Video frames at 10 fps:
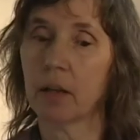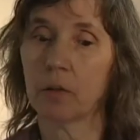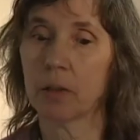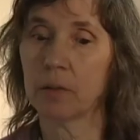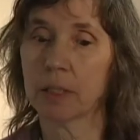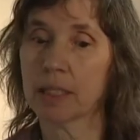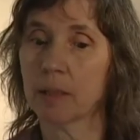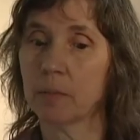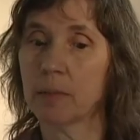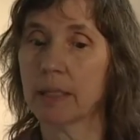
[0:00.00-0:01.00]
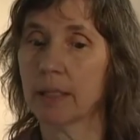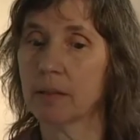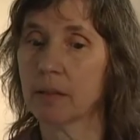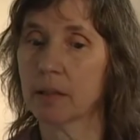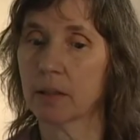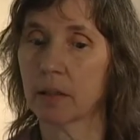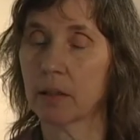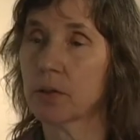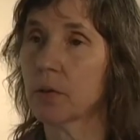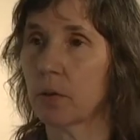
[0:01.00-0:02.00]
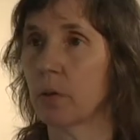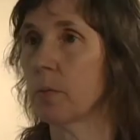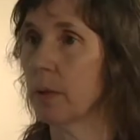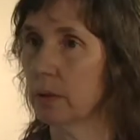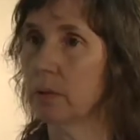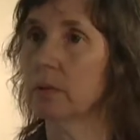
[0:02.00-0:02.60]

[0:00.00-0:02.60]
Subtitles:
Coyote Wisdom since the store opened.